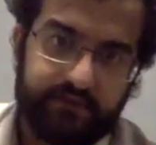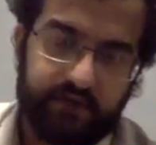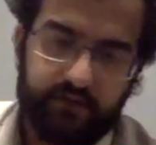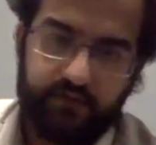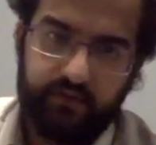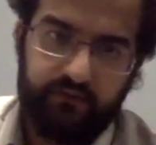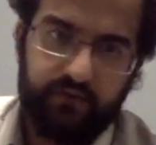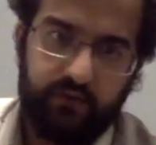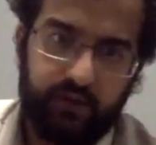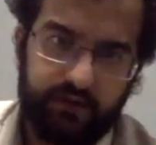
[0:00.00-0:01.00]
I don't know if you
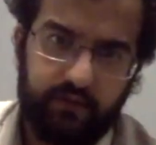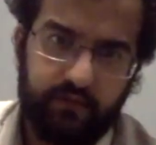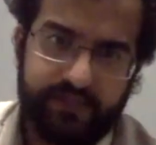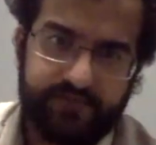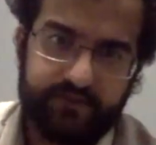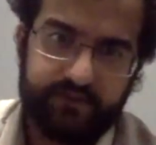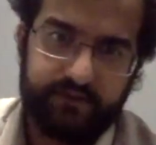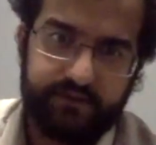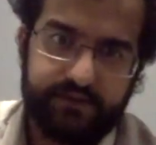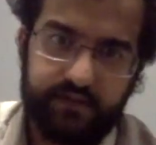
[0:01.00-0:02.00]
know what a low pass filter is.